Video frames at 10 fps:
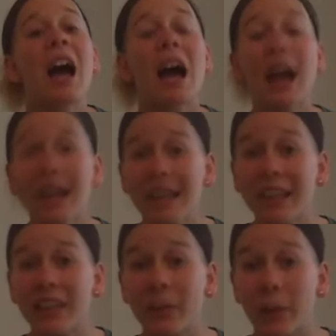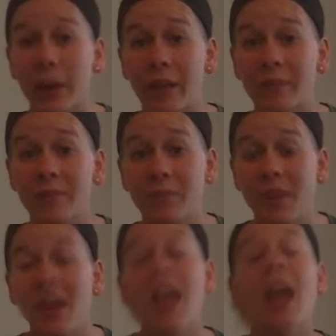I think of one.
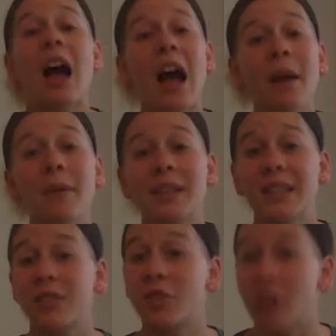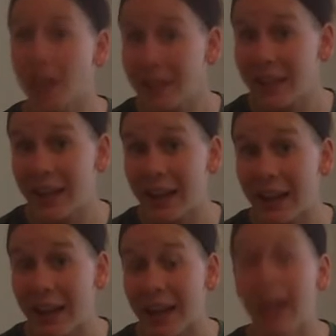I was just
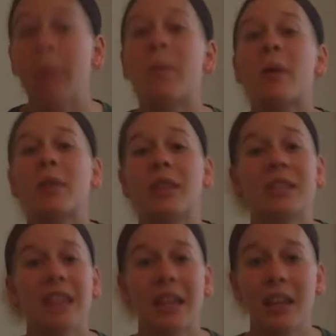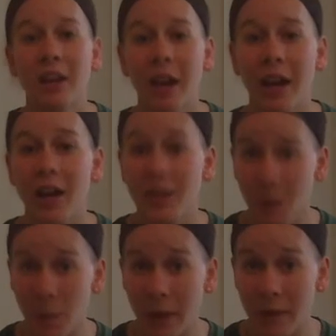thinking about The Day the Crayons
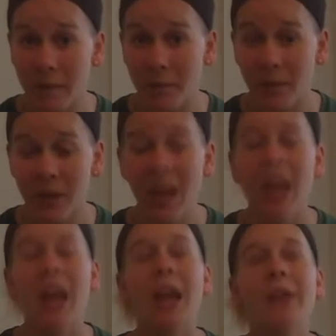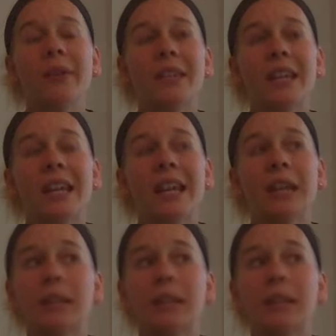Quit, and I was thinking,